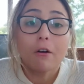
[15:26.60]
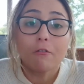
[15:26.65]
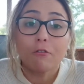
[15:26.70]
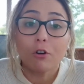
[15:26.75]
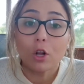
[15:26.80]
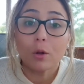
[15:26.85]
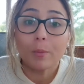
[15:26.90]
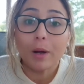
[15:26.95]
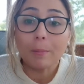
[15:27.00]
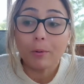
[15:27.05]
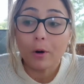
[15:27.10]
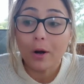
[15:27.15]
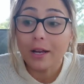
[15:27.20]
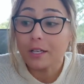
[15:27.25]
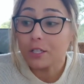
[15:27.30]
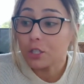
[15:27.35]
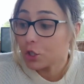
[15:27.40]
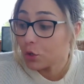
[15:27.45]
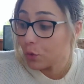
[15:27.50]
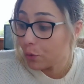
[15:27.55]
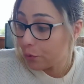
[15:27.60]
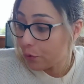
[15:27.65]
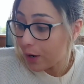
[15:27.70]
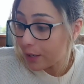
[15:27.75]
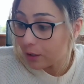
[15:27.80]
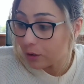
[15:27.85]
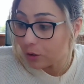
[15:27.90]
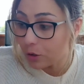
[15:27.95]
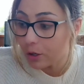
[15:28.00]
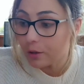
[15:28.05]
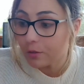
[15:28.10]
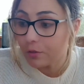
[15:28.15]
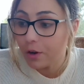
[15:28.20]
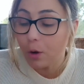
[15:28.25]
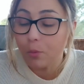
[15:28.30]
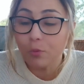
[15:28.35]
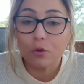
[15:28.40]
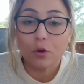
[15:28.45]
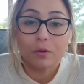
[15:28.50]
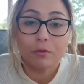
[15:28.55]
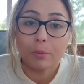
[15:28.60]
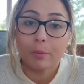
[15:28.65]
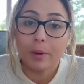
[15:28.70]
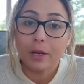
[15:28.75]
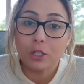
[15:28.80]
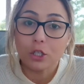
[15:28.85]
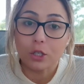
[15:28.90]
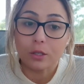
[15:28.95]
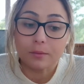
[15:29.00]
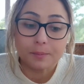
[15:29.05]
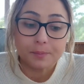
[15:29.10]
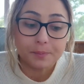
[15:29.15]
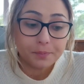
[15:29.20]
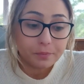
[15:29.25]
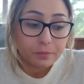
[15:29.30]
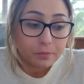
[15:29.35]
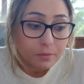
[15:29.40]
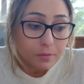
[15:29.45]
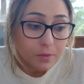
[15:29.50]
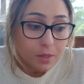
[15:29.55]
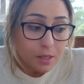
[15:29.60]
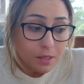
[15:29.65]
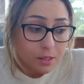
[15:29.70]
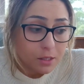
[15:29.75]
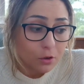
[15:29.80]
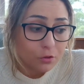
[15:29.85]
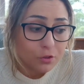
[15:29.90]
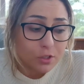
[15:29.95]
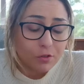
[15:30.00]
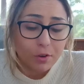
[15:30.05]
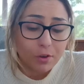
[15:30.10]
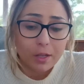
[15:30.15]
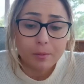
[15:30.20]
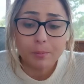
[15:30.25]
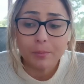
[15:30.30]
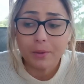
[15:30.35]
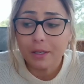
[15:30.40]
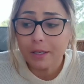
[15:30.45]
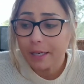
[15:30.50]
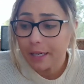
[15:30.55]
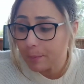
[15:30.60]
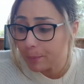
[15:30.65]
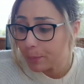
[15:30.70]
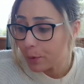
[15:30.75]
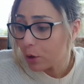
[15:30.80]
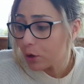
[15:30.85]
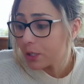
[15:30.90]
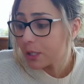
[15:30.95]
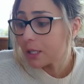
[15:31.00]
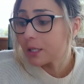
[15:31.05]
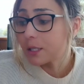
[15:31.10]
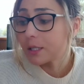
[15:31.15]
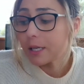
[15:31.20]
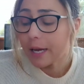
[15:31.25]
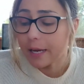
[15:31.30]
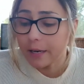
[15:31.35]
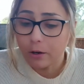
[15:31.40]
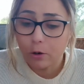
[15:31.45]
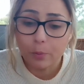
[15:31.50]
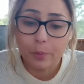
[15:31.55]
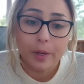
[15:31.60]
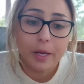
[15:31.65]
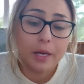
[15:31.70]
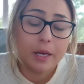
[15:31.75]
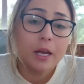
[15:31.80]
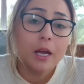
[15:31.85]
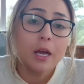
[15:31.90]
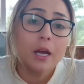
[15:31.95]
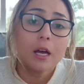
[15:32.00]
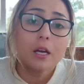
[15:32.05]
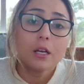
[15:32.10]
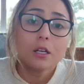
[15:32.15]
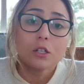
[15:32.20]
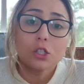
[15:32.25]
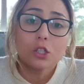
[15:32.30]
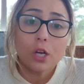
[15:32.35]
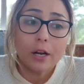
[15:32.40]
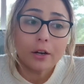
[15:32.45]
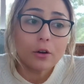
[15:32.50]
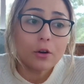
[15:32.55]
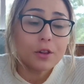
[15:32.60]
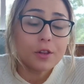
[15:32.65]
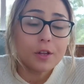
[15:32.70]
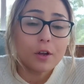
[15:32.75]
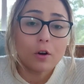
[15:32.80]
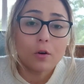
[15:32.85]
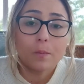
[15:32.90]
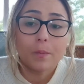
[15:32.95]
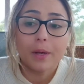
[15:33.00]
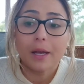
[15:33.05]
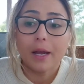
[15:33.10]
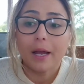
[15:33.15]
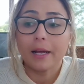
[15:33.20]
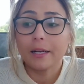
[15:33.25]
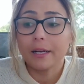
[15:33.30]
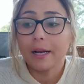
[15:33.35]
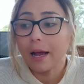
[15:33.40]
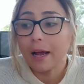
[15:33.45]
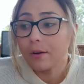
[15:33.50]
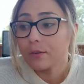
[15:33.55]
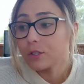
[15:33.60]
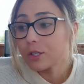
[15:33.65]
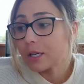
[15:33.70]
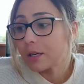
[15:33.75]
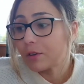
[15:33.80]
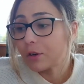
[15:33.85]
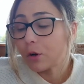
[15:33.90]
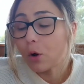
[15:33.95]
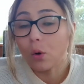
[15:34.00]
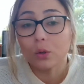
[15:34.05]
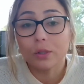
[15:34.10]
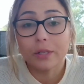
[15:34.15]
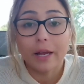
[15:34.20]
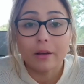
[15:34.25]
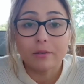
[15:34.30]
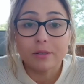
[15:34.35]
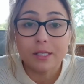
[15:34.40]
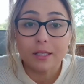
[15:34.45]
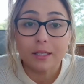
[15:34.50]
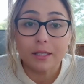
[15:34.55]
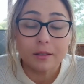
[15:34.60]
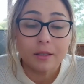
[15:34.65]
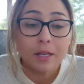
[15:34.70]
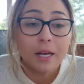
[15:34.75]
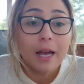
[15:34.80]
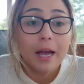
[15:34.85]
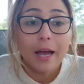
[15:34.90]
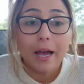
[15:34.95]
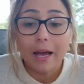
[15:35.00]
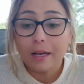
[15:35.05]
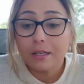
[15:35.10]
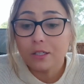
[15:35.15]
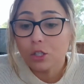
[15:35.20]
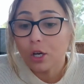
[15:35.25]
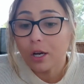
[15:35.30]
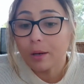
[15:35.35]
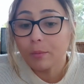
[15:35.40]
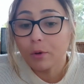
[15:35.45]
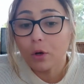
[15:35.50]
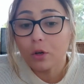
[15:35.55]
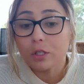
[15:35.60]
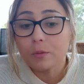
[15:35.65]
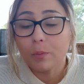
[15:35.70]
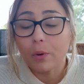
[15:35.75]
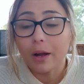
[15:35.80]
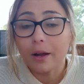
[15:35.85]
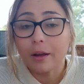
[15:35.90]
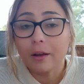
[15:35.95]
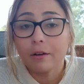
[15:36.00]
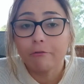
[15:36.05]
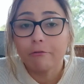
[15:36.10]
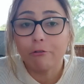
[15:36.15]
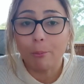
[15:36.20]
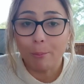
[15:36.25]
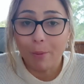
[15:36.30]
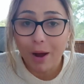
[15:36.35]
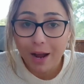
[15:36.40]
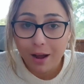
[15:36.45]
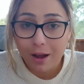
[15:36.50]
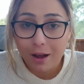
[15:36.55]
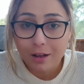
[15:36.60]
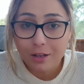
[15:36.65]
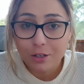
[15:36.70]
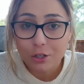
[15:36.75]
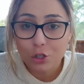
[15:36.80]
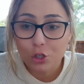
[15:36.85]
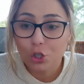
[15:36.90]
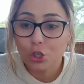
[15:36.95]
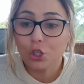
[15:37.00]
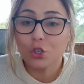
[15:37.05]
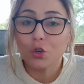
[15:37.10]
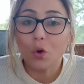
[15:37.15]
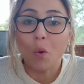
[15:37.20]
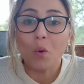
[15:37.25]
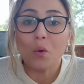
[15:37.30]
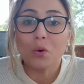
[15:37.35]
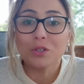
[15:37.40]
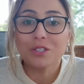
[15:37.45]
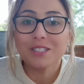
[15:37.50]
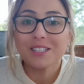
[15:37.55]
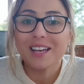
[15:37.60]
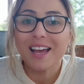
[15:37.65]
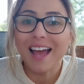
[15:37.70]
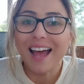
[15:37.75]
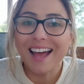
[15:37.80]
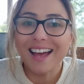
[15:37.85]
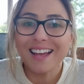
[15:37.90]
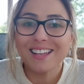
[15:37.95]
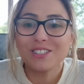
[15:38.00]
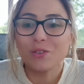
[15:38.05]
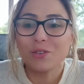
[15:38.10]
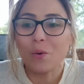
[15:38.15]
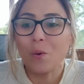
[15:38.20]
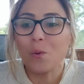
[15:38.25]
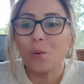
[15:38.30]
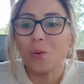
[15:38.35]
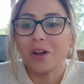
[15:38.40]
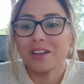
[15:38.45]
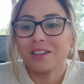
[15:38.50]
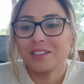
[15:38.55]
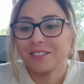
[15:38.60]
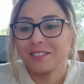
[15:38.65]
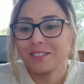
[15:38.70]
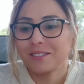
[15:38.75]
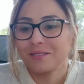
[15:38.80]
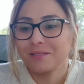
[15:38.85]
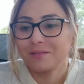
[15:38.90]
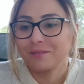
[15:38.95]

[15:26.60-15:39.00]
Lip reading: follow my page. You'll find a lot of helpful information. Self-development, hypnosis, NLP, psychotherapy, and how to even hold counseling as time goes by. From my heart to yours, as always.